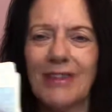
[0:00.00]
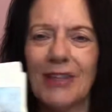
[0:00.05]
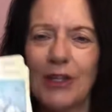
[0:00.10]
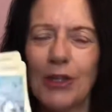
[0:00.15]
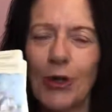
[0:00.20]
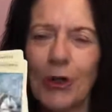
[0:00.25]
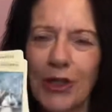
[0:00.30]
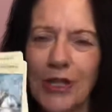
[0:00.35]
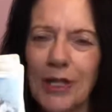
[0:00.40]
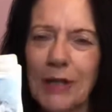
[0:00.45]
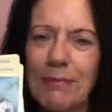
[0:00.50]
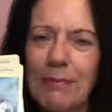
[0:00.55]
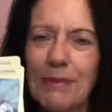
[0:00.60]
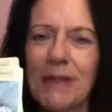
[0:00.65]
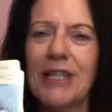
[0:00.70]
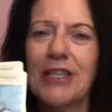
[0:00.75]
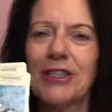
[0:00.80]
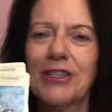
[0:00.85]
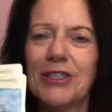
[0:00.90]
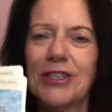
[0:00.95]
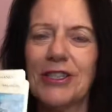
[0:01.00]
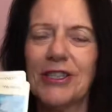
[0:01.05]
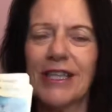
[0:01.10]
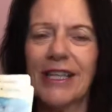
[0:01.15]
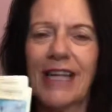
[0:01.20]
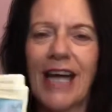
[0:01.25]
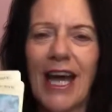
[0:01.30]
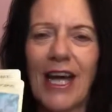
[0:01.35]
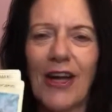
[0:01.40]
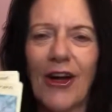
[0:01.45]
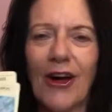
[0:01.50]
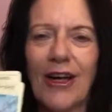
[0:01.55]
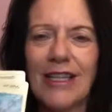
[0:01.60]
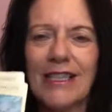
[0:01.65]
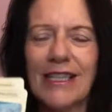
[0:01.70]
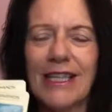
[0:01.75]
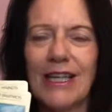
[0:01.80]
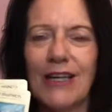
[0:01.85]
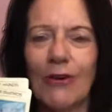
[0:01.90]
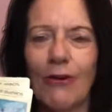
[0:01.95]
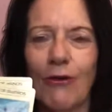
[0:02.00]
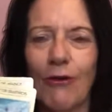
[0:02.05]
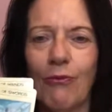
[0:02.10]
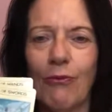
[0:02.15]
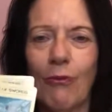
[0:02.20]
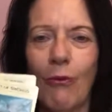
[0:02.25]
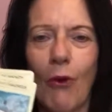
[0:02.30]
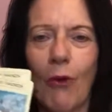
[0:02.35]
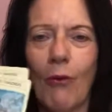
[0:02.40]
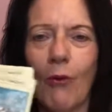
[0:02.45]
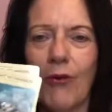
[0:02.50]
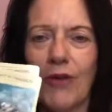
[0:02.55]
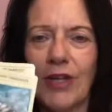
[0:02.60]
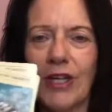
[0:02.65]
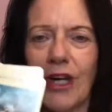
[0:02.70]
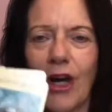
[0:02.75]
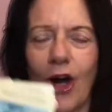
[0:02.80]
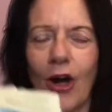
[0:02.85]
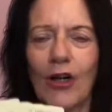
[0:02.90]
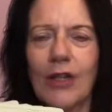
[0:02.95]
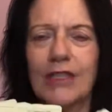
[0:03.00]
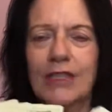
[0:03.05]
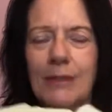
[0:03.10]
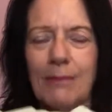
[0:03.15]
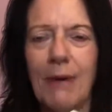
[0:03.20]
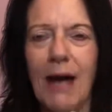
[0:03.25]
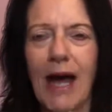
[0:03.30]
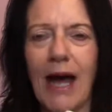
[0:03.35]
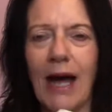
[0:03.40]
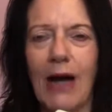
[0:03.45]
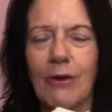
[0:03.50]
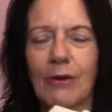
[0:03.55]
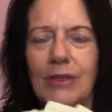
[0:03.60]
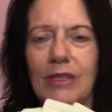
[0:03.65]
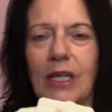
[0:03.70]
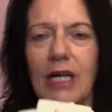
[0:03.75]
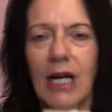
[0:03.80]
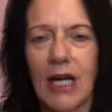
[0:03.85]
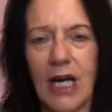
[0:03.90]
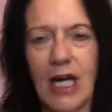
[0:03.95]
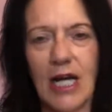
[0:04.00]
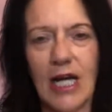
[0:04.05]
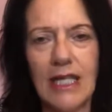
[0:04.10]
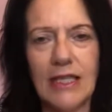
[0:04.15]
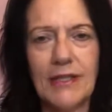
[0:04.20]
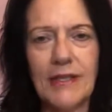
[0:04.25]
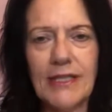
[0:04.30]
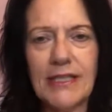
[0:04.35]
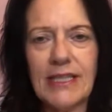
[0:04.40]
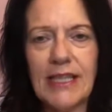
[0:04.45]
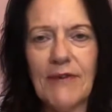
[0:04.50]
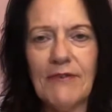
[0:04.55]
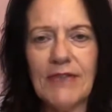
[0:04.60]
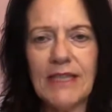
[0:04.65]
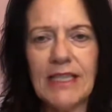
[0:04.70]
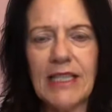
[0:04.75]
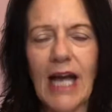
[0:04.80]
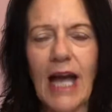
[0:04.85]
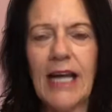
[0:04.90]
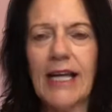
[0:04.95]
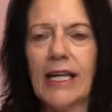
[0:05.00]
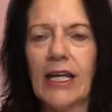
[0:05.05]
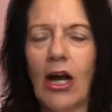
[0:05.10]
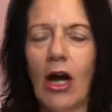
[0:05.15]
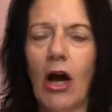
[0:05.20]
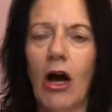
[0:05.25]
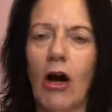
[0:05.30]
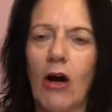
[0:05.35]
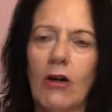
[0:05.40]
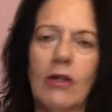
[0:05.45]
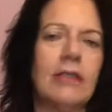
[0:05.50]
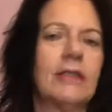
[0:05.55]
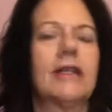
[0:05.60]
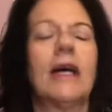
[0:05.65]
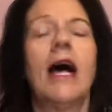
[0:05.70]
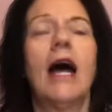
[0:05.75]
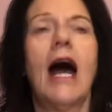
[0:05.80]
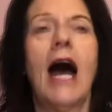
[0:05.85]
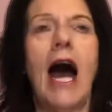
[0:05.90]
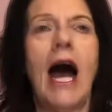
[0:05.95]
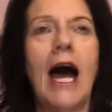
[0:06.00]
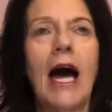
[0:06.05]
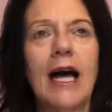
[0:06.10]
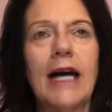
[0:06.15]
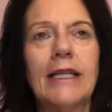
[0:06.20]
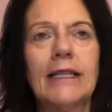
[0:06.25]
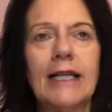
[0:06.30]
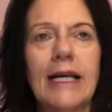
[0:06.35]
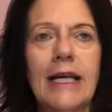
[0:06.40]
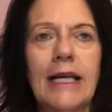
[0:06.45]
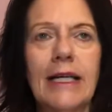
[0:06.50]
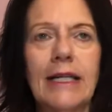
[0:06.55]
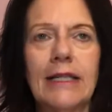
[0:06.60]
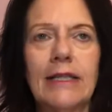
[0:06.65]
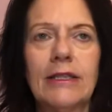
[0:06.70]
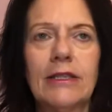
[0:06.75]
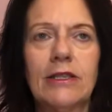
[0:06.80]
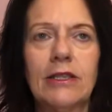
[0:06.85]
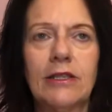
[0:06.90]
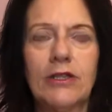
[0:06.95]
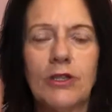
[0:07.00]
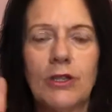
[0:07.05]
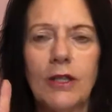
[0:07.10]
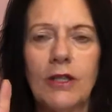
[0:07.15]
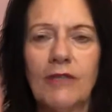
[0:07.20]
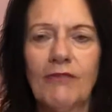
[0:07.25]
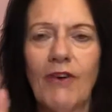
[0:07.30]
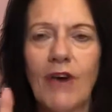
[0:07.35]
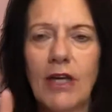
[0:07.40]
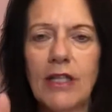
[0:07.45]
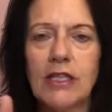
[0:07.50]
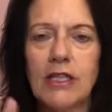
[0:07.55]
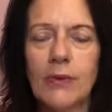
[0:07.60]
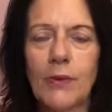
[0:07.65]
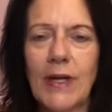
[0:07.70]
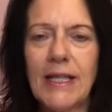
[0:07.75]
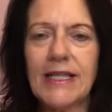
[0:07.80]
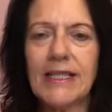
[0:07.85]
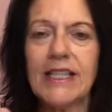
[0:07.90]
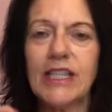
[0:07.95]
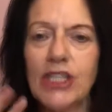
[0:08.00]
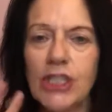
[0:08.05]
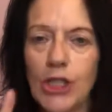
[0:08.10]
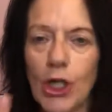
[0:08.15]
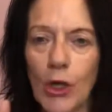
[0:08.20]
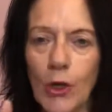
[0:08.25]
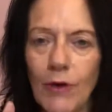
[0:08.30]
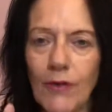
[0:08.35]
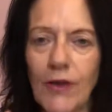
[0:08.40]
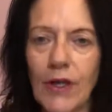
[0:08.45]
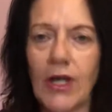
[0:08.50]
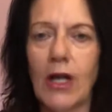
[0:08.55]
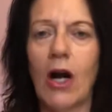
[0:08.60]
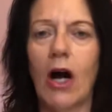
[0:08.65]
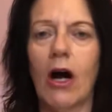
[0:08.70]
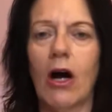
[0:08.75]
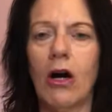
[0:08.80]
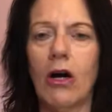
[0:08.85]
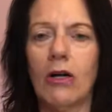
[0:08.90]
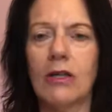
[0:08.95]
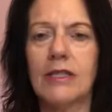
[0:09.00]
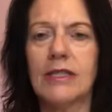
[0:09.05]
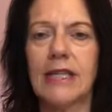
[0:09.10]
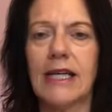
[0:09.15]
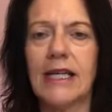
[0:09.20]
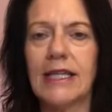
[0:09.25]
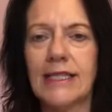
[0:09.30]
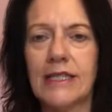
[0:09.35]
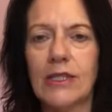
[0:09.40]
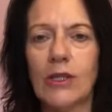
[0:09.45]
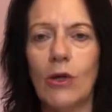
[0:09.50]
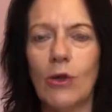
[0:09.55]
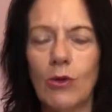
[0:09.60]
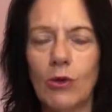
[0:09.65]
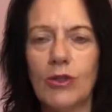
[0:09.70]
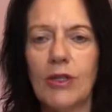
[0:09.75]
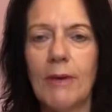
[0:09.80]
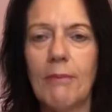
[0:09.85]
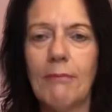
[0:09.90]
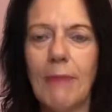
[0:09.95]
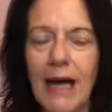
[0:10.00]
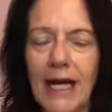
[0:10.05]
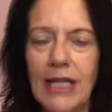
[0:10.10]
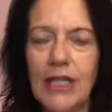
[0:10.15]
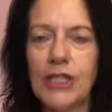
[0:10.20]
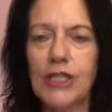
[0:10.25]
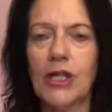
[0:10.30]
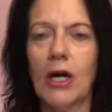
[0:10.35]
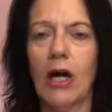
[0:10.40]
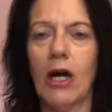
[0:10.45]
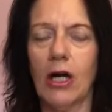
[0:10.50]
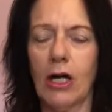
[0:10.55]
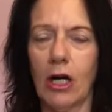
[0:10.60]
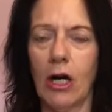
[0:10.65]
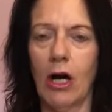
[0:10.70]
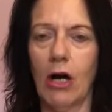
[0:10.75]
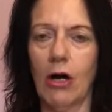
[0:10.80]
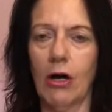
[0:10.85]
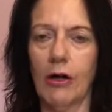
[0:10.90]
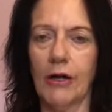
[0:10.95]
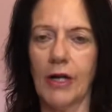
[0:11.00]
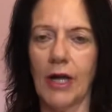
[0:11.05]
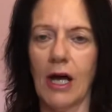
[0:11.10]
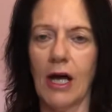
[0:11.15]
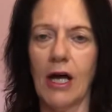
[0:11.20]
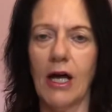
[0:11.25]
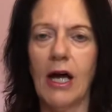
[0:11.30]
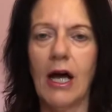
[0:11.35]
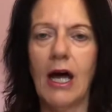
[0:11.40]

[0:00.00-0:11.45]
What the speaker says: look at the pictures and get an idea of what the card's about. So there's 78 cards, and to the first 22 of the cards, it's called the Major Arcana.